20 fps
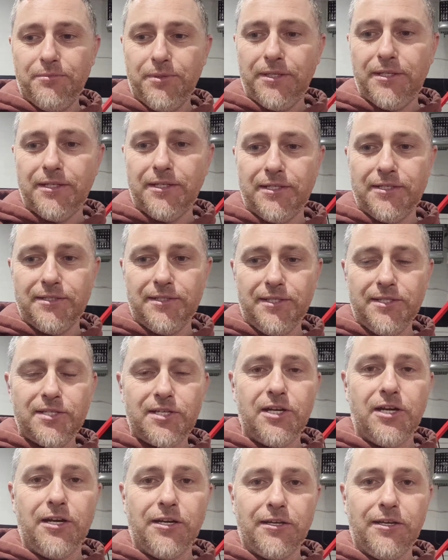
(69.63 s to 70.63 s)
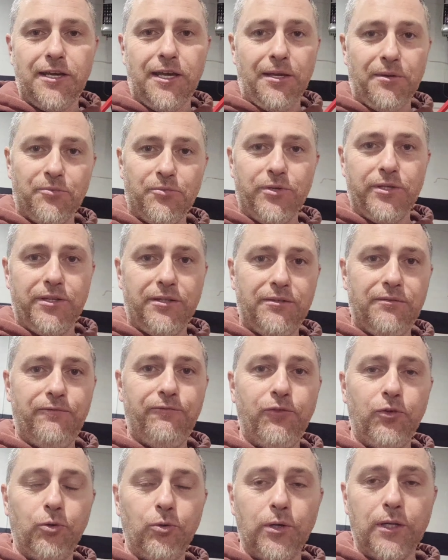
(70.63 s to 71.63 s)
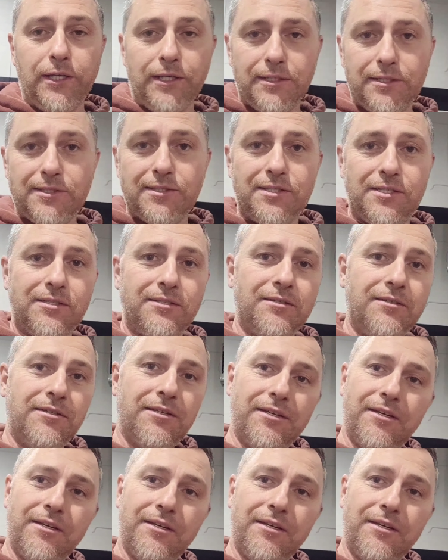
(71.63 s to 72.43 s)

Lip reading: Because this car came with fuel leaks,